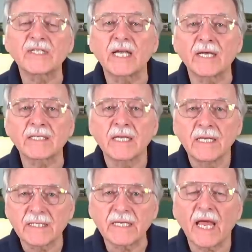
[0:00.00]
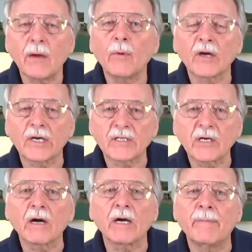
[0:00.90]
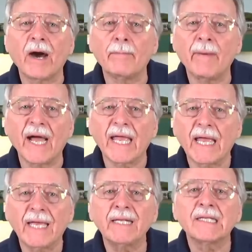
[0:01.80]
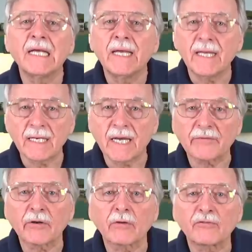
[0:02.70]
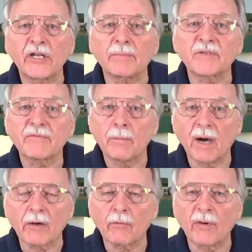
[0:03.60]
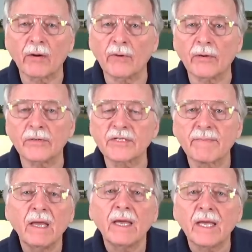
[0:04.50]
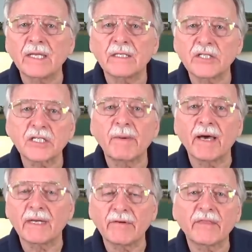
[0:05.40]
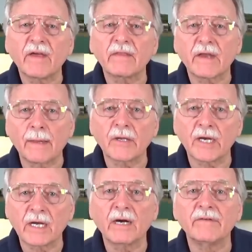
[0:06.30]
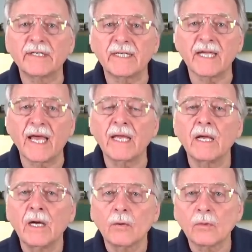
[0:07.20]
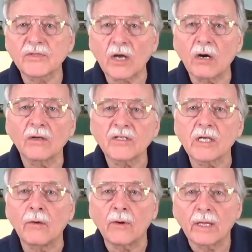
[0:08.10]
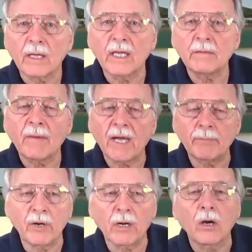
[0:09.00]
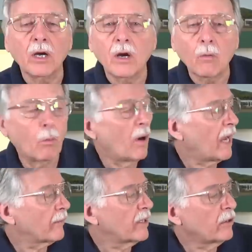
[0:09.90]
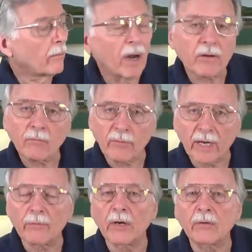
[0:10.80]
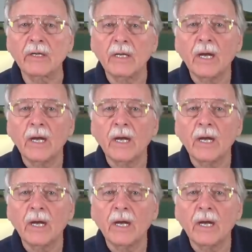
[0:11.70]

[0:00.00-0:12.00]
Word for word: says, today we're going to talk about my 8 electrical tips for model railroaders. And just about everything that I'm going to cover today was also in my book, Wiring Your Model Railroad,